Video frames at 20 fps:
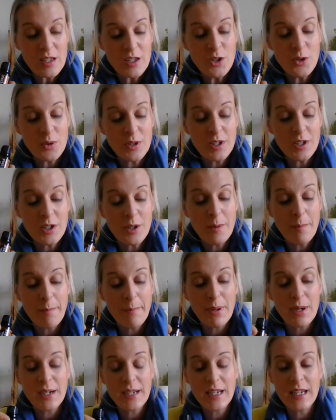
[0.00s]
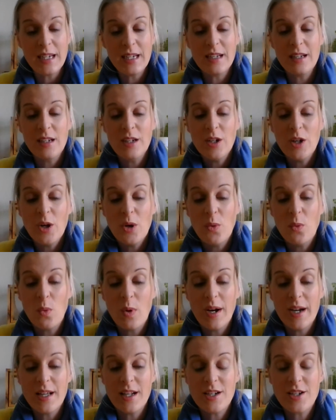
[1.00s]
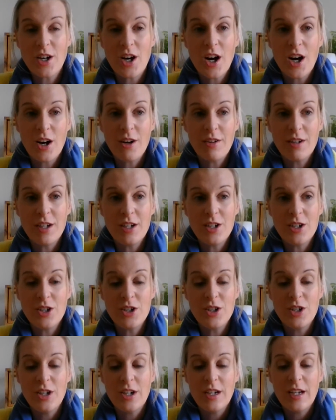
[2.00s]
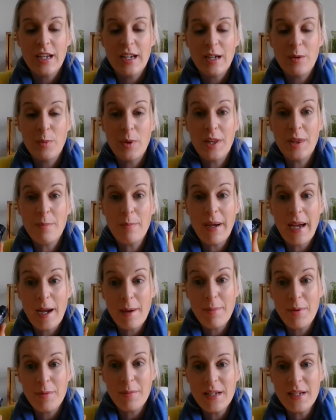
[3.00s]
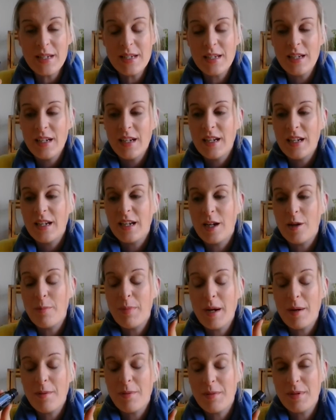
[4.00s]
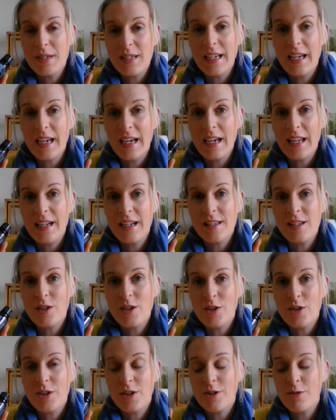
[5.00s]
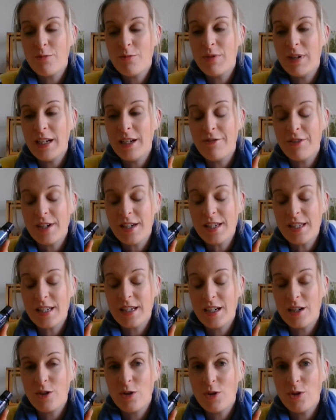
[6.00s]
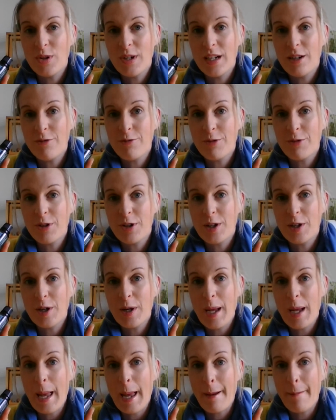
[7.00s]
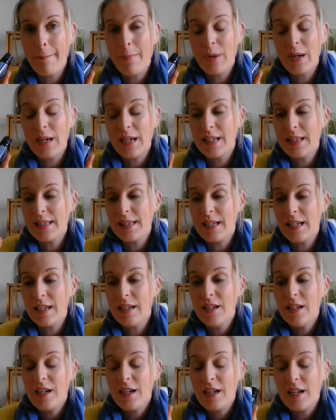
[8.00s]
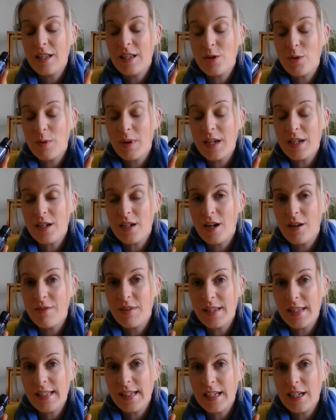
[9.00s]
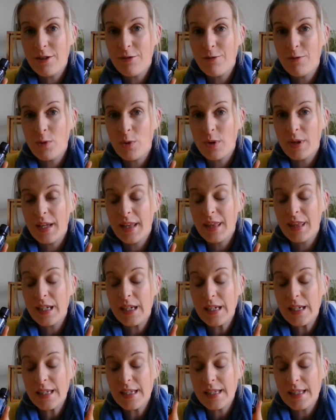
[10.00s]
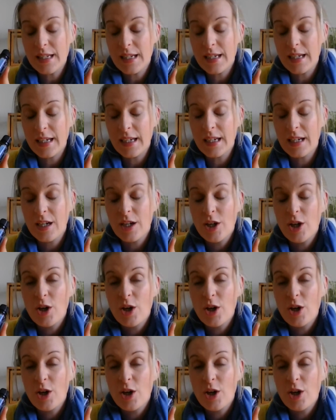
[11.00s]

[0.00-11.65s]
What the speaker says: You can combine wild orange with peppermint. Now peppermint again is another really versatile oil for pregnancy. It's great obviously for things like